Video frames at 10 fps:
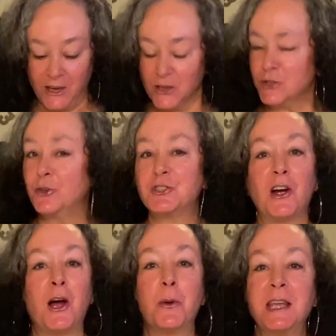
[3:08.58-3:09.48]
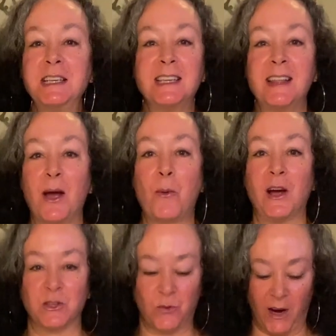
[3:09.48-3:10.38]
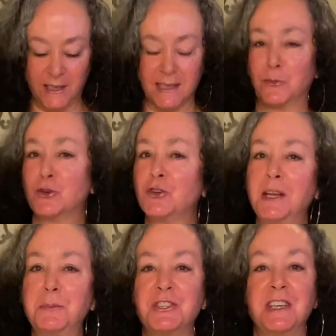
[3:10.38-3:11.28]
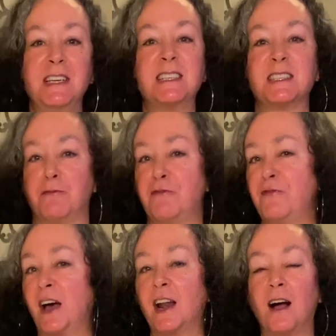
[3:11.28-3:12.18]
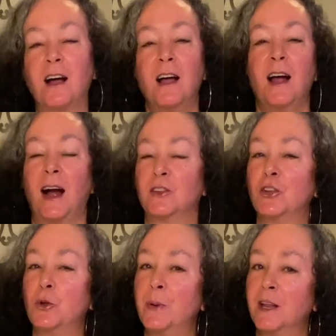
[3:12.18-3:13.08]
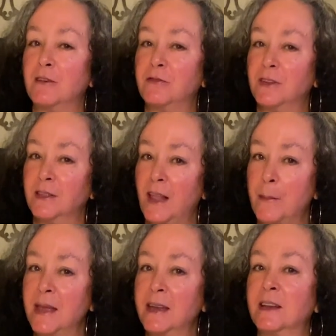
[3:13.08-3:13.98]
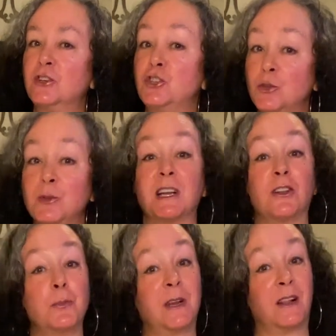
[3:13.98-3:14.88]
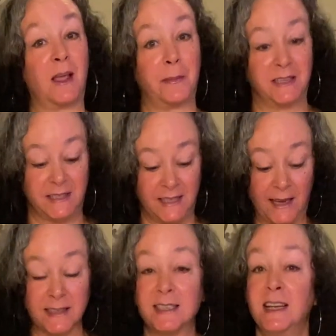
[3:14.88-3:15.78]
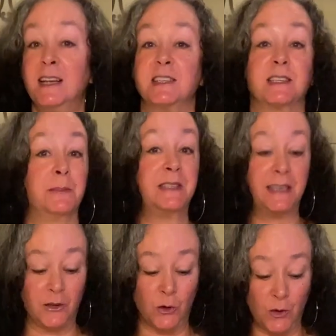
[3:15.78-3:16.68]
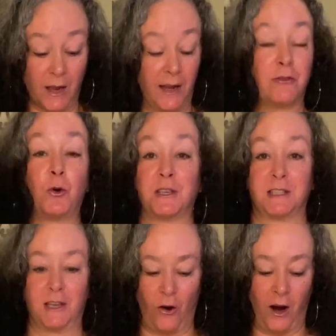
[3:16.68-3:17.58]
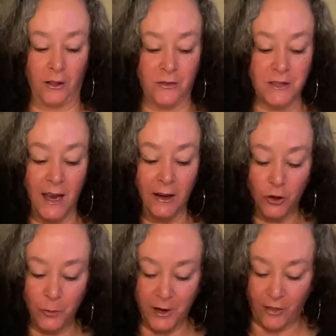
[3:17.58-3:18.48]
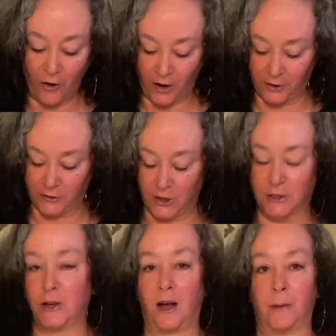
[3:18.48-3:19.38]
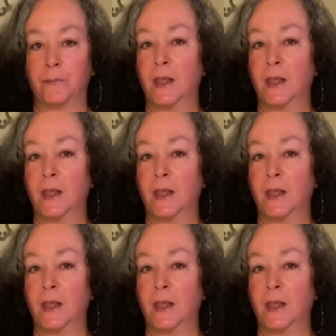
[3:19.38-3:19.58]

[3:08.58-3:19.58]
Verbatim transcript: So you saw how easy that was, right? Some cream cheese, some feta, a little bit of lemon juice and a little bit of lemon zest, some dill, and of course the olives and a little bit of the olives on top.